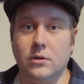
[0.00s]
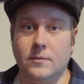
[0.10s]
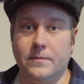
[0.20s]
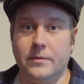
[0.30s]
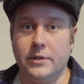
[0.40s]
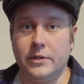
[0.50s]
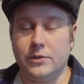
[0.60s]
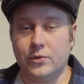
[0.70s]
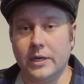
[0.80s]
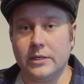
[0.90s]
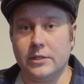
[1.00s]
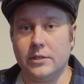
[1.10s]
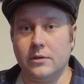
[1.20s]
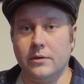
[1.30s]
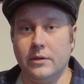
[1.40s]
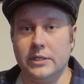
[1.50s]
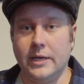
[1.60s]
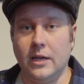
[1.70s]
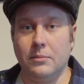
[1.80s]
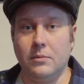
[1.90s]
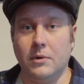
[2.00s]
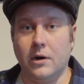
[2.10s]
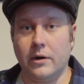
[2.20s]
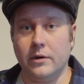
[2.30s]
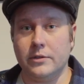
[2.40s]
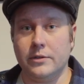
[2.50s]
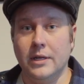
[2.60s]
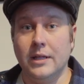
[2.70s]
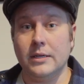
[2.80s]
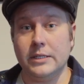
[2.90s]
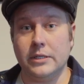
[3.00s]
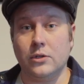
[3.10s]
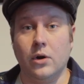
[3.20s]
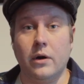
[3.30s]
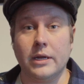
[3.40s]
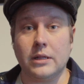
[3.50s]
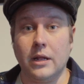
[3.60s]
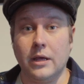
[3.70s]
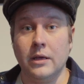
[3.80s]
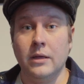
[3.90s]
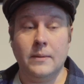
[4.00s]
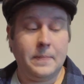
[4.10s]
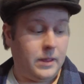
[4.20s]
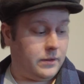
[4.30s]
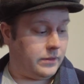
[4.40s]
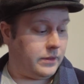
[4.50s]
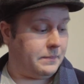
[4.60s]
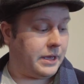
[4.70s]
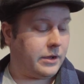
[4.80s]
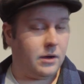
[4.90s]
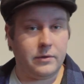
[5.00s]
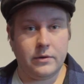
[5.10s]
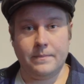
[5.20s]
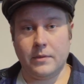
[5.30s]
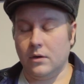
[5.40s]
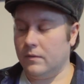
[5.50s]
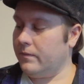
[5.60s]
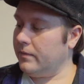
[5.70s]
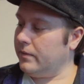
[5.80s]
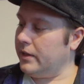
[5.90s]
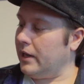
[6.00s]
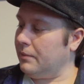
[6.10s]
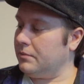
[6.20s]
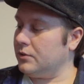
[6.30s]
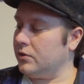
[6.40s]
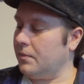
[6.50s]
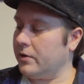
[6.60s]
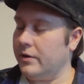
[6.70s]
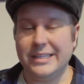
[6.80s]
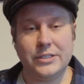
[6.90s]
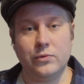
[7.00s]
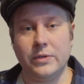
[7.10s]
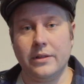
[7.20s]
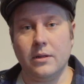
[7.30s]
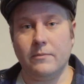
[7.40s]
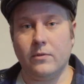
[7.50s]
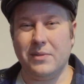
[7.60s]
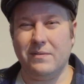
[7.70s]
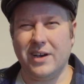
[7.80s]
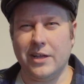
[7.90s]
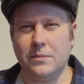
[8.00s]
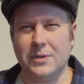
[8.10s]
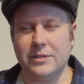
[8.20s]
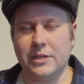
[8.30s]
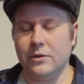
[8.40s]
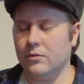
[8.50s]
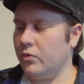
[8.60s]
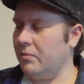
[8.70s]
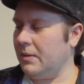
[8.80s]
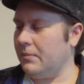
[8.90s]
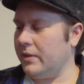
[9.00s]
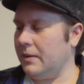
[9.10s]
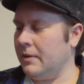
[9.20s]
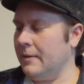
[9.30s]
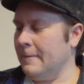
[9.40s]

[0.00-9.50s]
of the tracks on this album are not listed correctly on the back cover of the album, so I'm gonna need to read them from the vinyl because I don't remember them